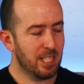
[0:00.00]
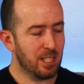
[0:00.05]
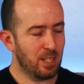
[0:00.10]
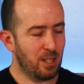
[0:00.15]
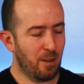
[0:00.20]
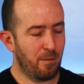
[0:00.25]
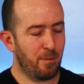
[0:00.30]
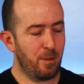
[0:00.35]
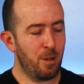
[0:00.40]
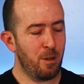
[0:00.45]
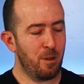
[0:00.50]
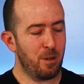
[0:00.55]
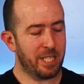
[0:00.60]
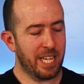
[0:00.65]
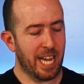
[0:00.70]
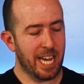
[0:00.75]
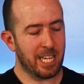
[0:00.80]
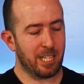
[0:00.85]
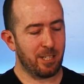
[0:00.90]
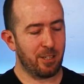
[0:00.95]
So if you
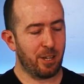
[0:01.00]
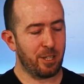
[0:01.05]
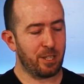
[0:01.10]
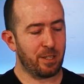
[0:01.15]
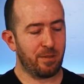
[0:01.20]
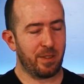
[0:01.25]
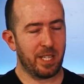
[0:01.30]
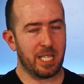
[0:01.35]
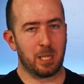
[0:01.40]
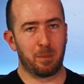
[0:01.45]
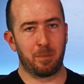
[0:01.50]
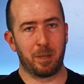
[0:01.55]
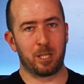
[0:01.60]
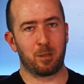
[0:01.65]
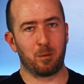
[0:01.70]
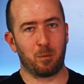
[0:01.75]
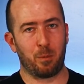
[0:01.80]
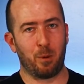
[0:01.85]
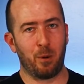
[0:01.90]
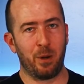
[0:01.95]
take note of these
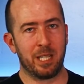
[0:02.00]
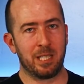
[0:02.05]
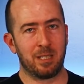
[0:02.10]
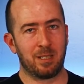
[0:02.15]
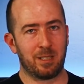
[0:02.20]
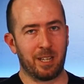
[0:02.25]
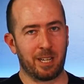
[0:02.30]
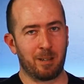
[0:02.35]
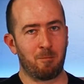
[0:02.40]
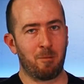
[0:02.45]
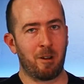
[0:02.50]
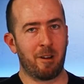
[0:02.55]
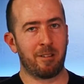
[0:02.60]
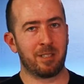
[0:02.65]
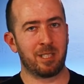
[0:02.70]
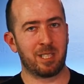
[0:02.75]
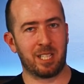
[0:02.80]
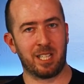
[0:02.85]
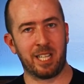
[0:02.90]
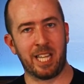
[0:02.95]
special points, like where
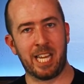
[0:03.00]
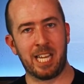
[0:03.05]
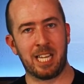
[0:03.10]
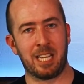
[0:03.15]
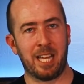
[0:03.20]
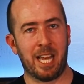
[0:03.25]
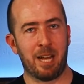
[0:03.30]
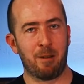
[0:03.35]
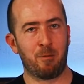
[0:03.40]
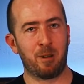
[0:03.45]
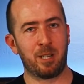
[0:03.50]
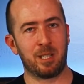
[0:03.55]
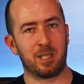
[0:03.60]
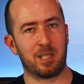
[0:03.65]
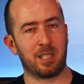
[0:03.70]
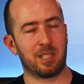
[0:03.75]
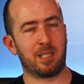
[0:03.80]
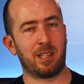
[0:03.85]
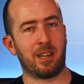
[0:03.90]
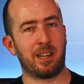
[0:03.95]
is the leg, what is
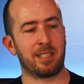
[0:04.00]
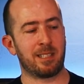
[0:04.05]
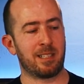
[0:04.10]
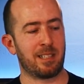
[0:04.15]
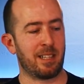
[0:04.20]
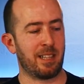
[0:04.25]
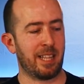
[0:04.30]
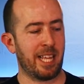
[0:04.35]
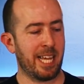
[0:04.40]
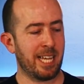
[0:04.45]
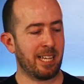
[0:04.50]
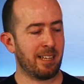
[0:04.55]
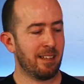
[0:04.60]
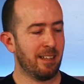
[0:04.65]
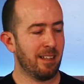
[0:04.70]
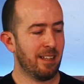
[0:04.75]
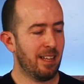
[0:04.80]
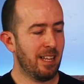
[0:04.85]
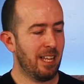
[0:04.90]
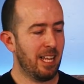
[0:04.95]
the size of the leg,
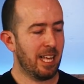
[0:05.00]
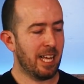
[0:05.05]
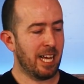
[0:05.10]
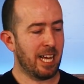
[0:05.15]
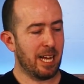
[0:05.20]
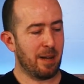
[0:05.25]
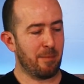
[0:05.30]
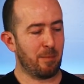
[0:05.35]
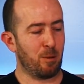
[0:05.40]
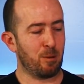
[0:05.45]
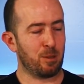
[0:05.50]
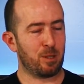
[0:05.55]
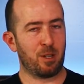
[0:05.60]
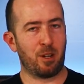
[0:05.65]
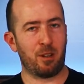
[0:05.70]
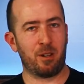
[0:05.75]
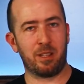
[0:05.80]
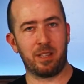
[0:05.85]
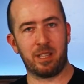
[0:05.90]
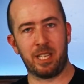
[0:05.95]

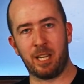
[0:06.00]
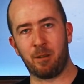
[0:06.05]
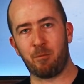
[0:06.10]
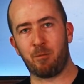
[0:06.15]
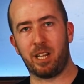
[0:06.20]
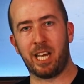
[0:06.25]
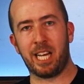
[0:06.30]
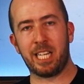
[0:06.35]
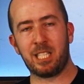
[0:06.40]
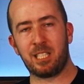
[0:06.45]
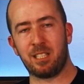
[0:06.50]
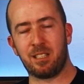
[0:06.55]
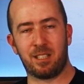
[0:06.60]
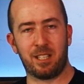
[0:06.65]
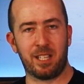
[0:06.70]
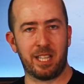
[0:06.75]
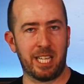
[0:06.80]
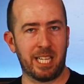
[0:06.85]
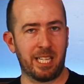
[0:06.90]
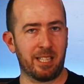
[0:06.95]
also in relation
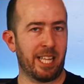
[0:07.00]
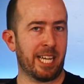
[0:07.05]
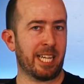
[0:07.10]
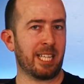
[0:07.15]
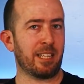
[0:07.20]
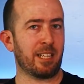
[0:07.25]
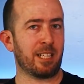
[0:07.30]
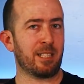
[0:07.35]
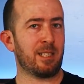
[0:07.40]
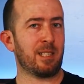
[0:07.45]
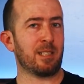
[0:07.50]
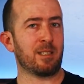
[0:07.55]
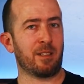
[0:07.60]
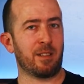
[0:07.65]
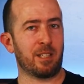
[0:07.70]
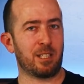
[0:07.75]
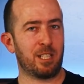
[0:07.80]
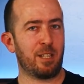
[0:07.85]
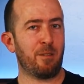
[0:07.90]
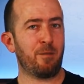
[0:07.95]
to the leg that sits
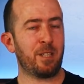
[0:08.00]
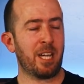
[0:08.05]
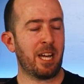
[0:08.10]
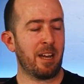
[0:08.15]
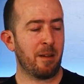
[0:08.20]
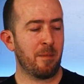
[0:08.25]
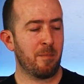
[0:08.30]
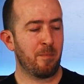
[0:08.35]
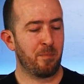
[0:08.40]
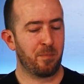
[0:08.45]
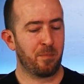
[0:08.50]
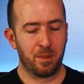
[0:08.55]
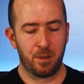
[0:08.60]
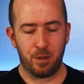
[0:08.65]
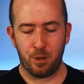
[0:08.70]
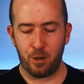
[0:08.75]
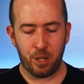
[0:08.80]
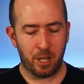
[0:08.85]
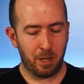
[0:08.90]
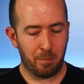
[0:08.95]
on the shifter,
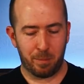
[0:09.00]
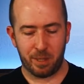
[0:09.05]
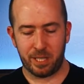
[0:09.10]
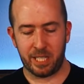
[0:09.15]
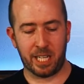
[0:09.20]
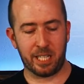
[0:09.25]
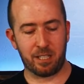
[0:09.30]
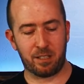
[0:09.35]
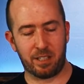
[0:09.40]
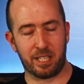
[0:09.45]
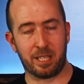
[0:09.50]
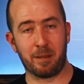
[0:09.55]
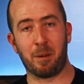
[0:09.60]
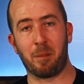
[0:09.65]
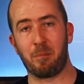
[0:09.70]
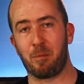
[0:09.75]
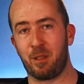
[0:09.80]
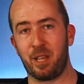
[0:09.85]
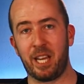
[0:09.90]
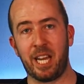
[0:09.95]
you could potentially come
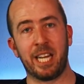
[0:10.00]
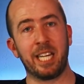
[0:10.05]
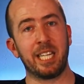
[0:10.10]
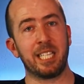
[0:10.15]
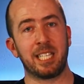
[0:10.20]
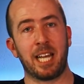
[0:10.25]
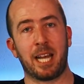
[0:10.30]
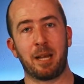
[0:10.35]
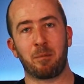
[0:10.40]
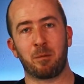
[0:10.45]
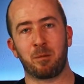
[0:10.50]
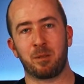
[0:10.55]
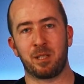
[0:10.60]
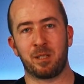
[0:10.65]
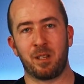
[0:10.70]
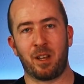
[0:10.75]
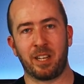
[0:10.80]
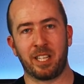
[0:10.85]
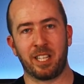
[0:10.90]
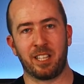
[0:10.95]
up with any table
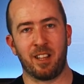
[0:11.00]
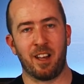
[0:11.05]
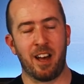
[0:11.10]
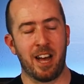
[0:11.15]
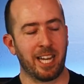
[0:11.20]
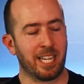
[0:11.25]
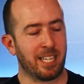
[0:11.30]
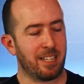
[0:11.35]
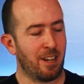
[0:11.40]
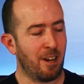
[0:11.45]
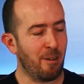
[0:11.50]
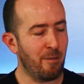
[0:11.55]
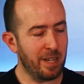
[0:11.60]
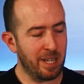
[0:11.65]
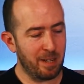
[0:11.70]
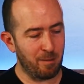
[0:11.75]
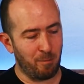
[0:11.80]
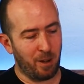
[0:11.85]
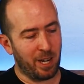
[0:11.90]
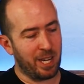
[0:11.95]
design you like. I
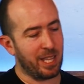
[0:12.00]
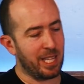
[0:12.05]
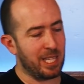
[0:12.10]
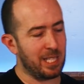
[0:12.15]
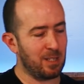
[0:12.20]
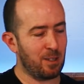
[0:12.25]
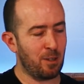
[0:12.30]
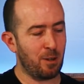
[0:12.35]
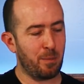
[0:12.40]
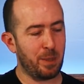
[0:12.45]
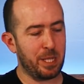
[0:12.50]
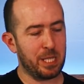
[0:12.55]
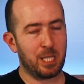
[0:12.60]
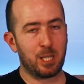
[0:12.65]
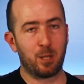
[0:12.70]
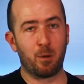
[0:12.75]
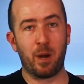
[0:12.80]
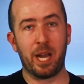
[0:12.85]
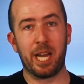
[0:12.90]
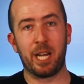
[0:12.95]
reckon one of these could be
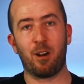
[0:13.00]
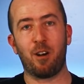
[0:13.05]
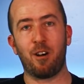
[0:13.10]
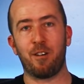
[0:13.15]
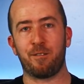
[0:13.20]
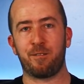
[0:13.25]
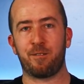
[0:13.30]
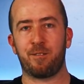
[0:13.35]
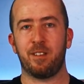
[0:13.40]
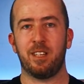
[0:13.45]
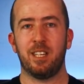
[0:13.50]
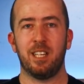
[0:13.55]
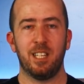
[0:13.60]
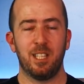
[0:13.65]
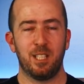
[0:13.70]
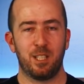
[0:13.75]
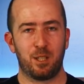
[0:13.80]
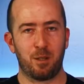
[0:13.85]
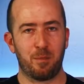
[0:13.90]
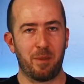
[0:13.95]
squared off
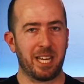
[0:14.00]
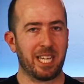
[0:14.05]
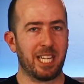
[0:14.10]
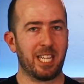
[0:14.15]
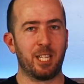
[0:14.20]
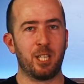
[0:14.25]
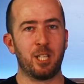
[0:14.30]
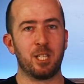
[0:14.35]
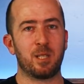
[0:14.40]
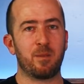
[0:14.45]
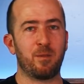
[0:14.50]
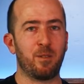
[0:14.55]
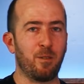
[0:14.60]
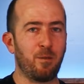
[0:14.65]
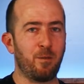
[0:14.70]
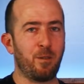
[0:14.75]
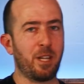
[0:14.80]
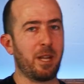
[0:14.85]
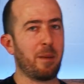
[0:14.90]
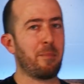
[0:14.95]
to make it useful
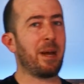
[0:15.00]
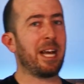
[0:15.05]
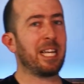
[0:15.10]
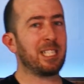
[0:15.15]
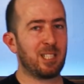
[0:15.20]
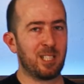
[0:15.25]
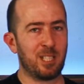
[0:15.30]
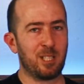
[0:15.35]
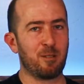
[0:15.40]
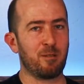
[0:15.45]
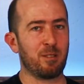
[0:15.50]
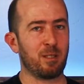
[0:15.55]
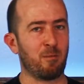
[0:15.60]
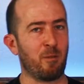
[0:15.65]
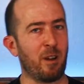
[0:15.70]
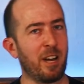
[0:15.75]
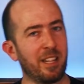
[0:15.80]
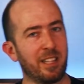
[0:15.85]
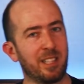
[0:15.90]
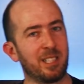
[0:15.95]
for your passenger as
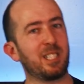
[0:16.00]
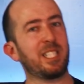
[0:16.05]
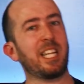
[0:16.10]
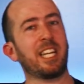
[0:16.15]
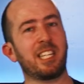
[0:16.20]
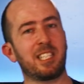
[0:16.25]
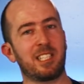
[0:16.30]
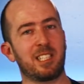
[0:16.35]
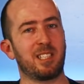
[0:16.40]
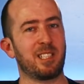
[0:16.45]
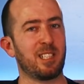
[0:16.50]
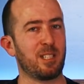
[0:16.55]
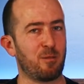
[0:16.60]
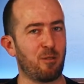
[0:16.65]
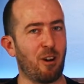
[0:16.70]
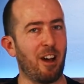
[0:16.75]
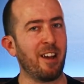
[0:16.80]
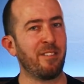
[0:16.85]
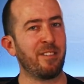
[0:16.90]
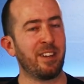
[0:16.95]
well, instead of just the
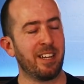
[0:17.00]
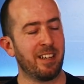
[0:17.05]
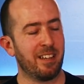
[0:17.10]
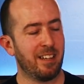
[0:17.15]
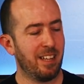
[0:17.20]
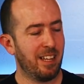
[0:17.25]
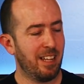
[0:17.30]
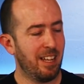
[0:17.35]
driver.